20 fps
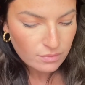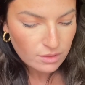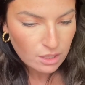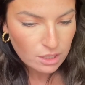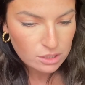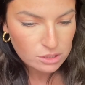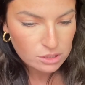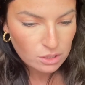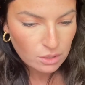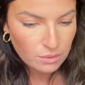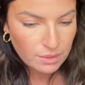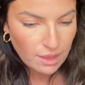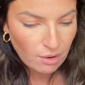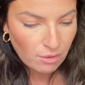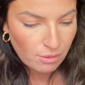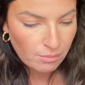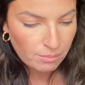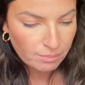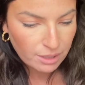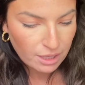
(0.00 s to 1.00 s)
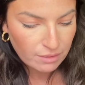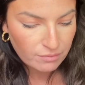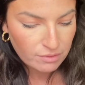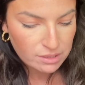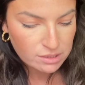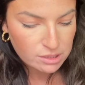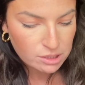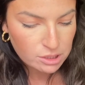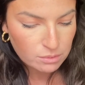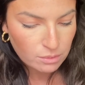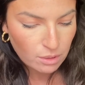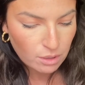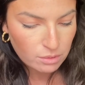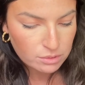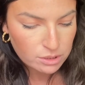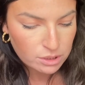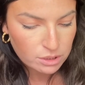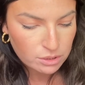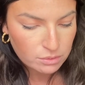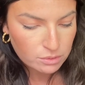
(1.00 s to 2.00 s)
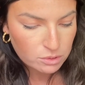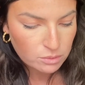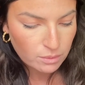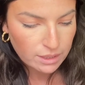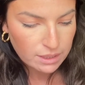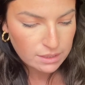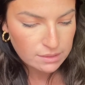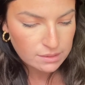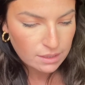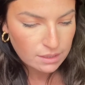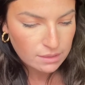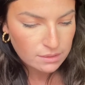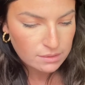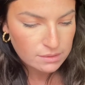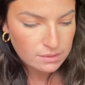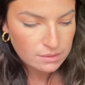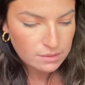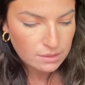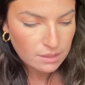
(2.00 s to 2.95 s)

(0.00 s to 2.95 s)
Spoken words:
So that would give us $202.26.